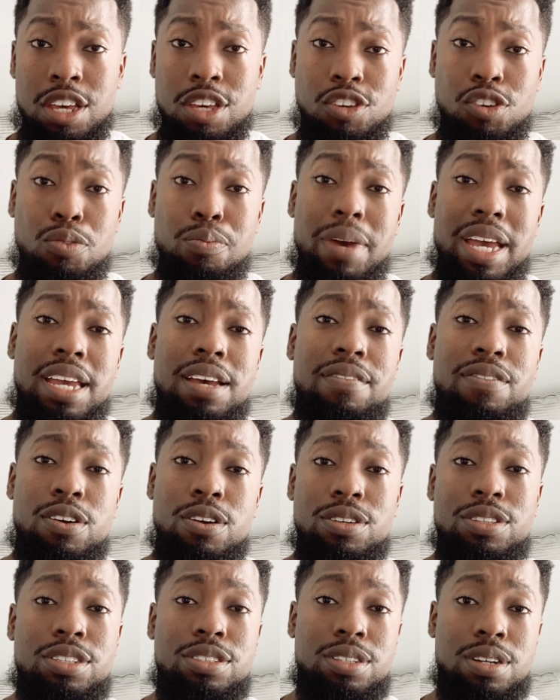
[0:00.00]
You may have
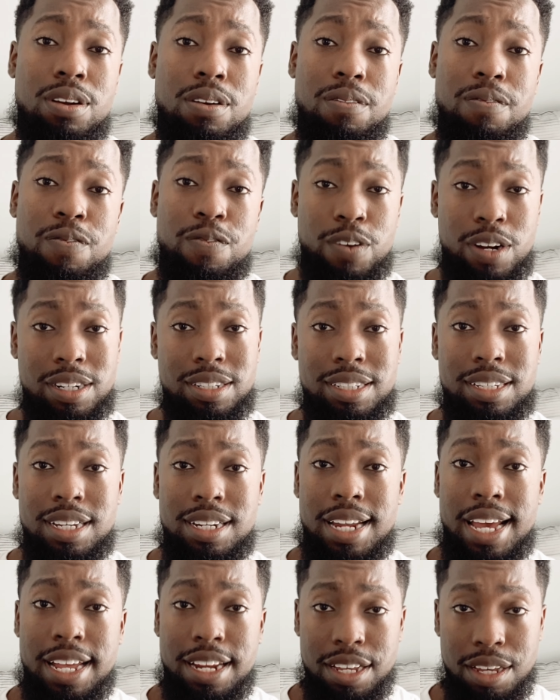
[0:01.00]
heard the term French
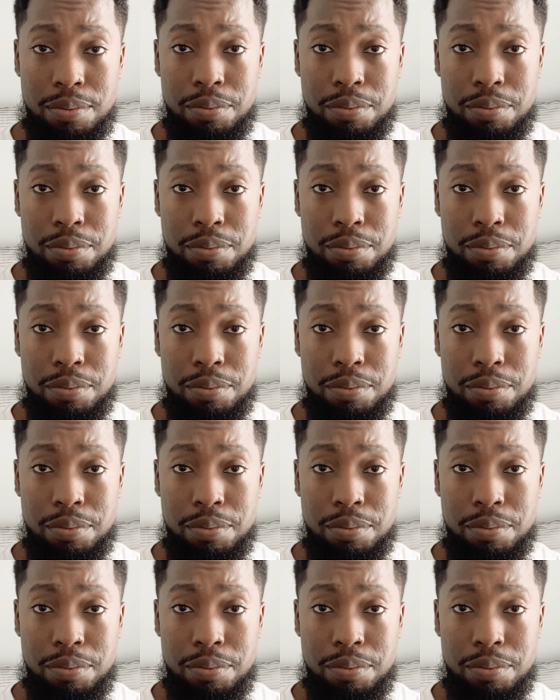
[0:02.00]
Canadian